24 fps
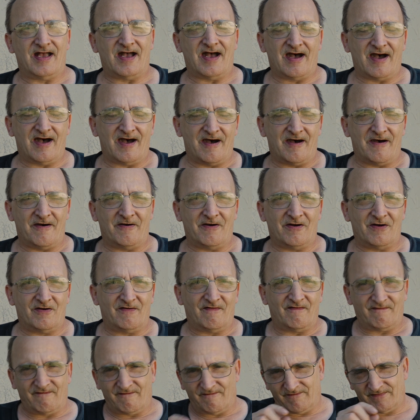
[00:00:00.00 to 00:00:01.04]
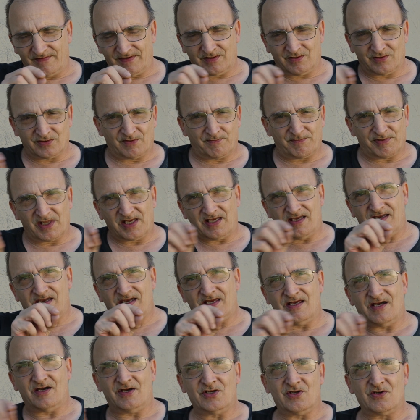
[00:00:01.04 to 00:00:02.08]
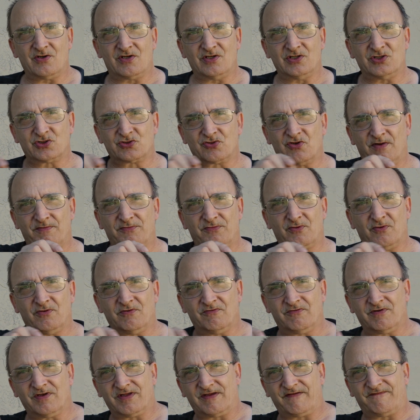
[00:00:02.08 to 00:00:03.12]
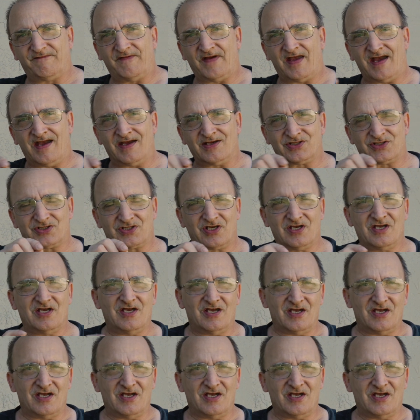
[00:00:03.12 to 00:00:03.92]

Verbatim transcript: you know, the playhead, how you can scrub through it really fast,